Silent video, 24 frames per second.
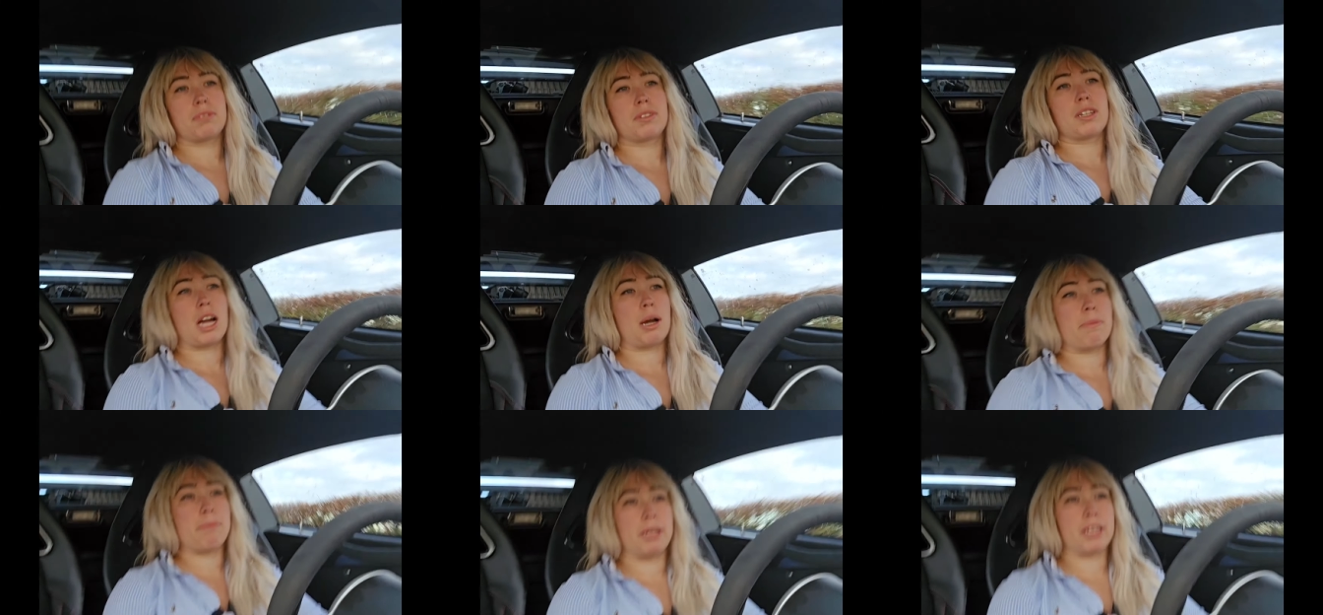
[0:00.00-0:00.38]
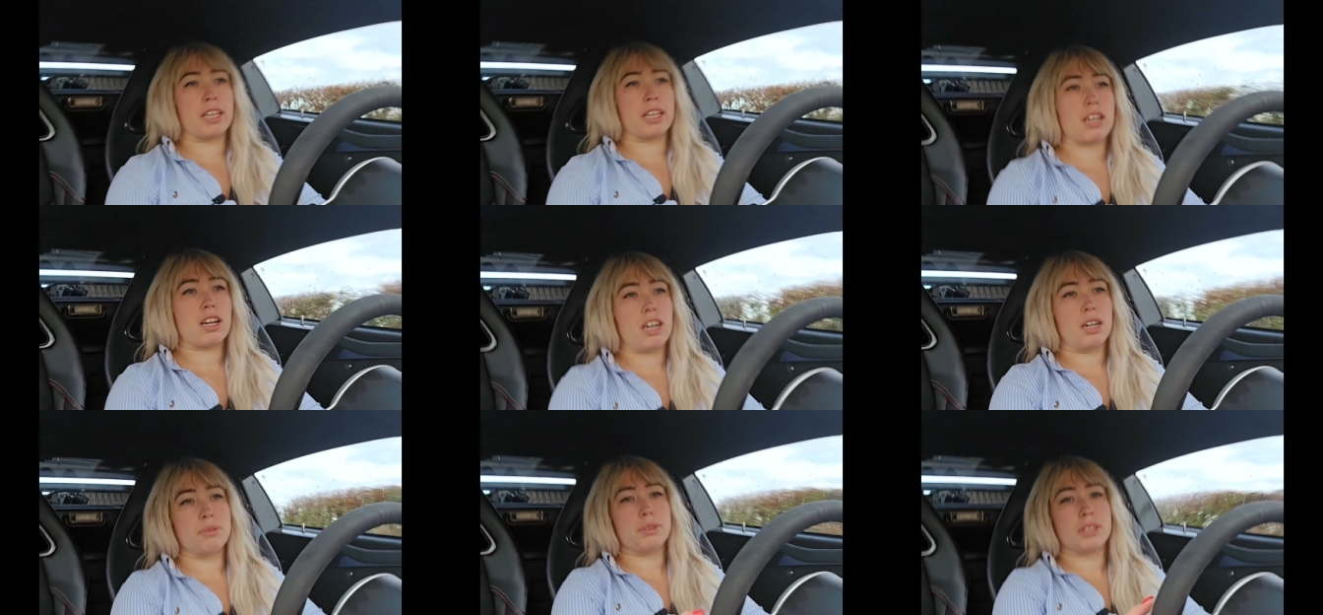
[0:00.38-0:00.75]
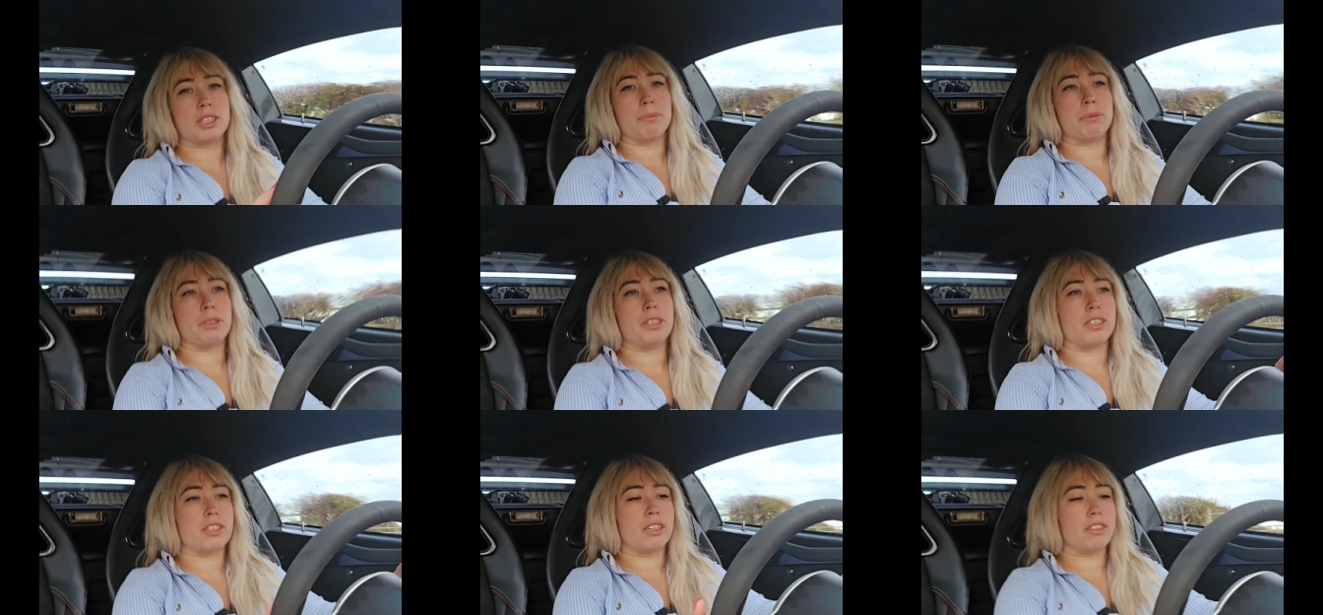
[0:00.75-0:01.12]
come in the car with
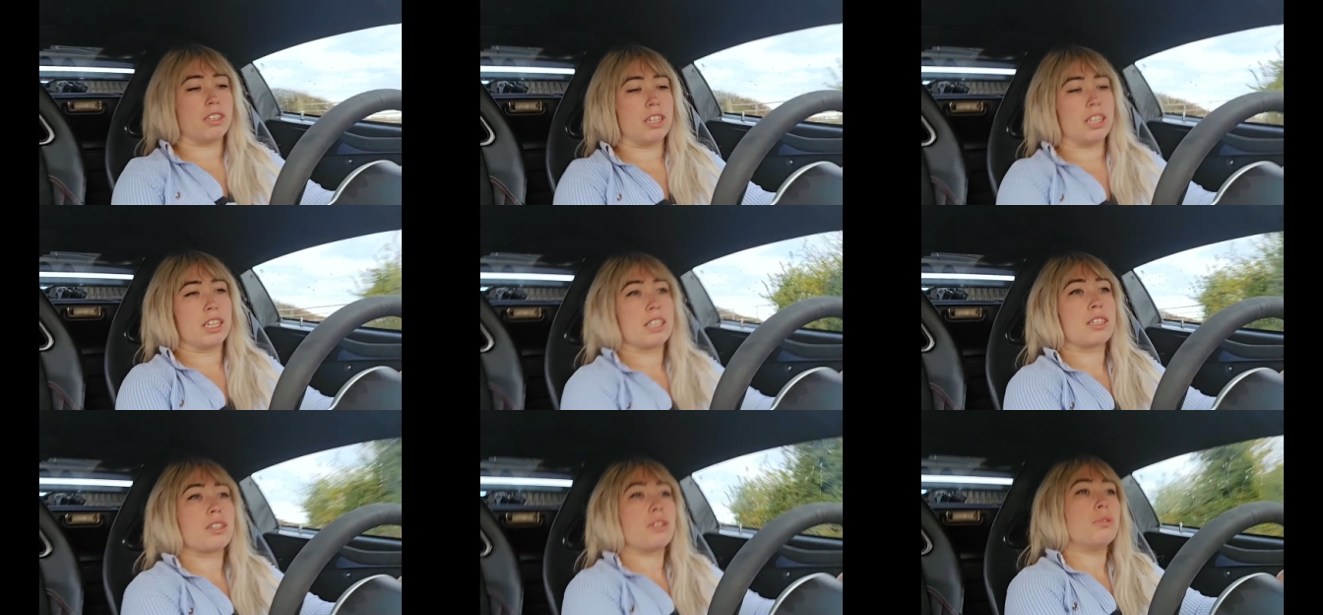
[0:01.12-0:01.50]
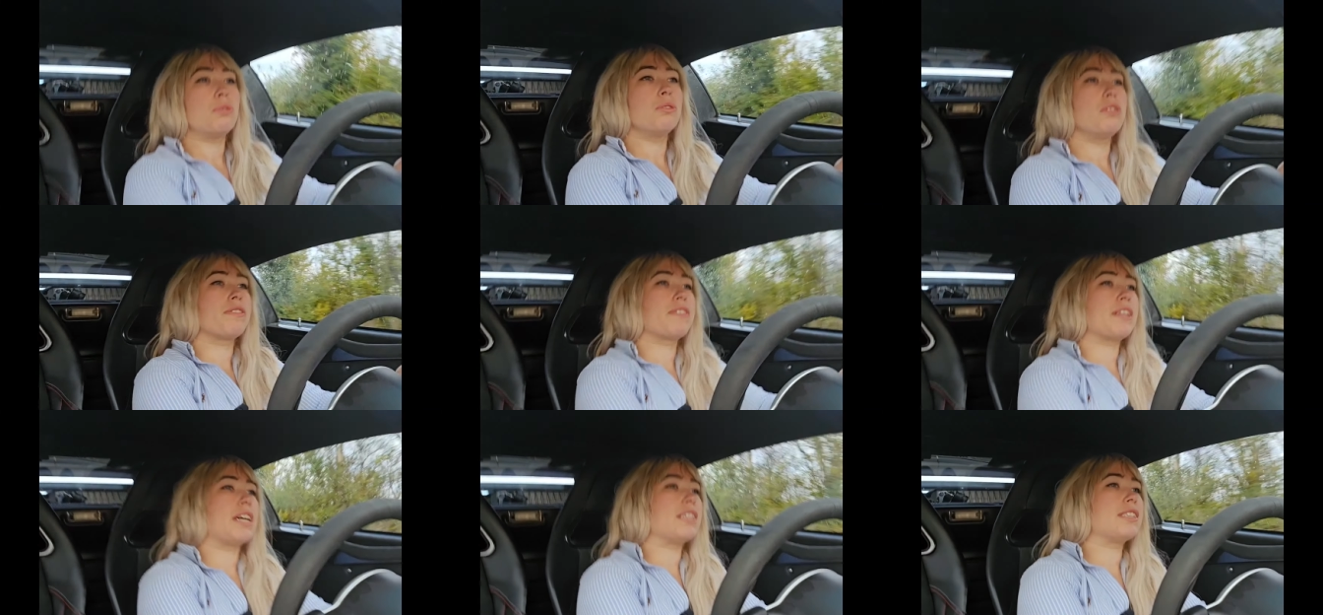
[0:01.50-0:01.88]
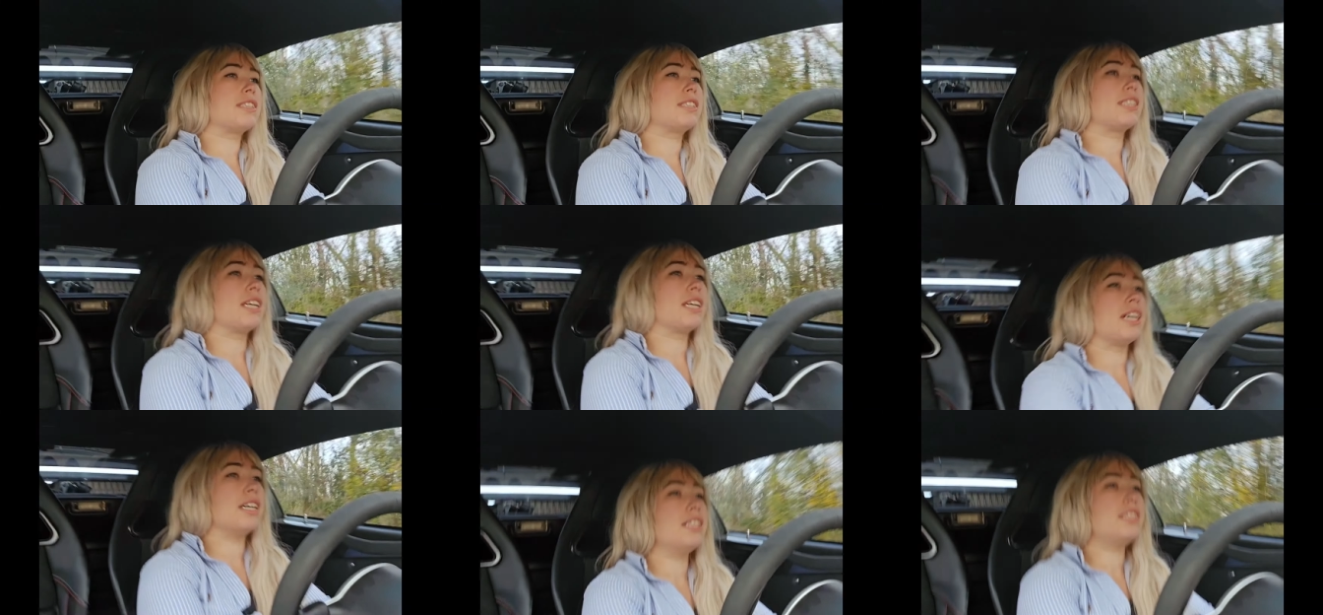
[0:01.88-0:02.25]
someone you don't like, all of that
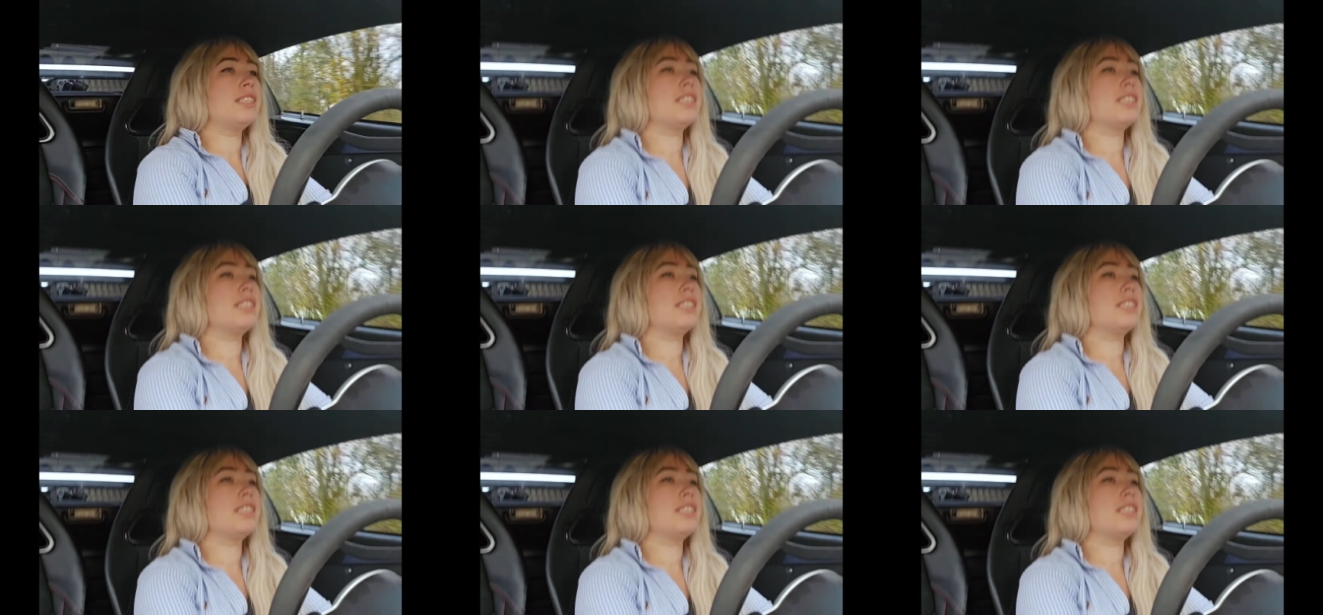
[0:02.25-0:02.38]
said,